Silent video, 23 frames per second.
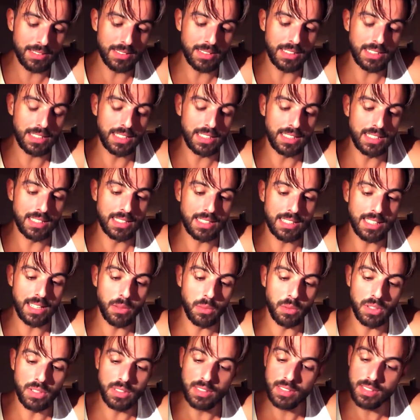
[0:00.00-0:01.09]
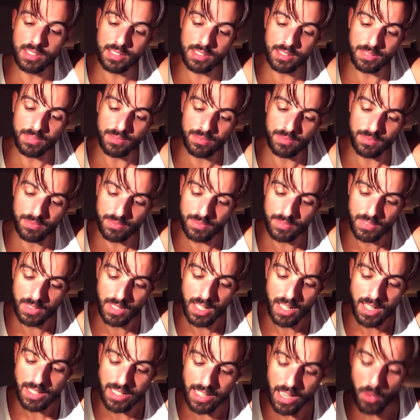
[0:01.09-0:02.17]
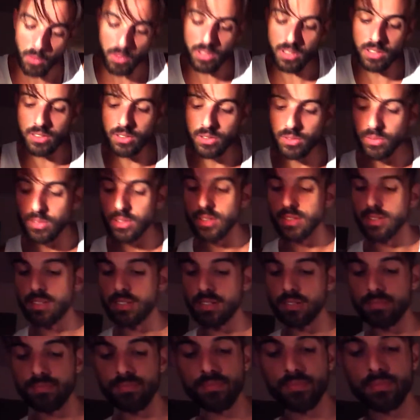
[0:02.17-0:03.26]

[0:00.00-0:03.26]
and I want to do this.